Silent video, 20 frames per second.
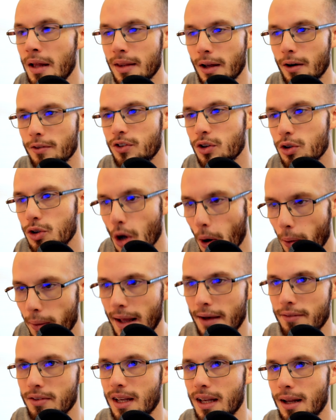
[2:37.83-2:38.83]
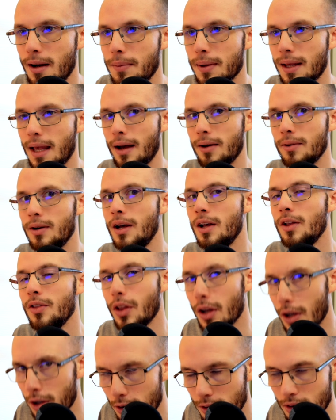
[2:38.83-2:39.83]
Now, if you don't have a GitHub account,
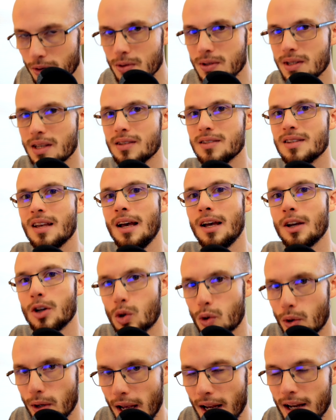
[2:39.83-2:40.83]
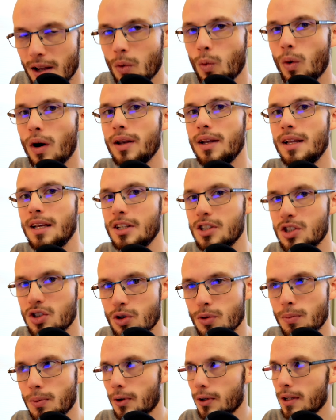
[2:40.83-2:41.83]
the good news is creating one is
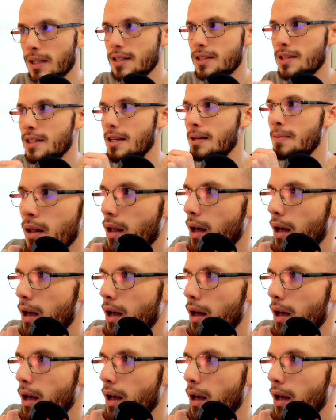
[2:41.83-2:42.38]
super easy.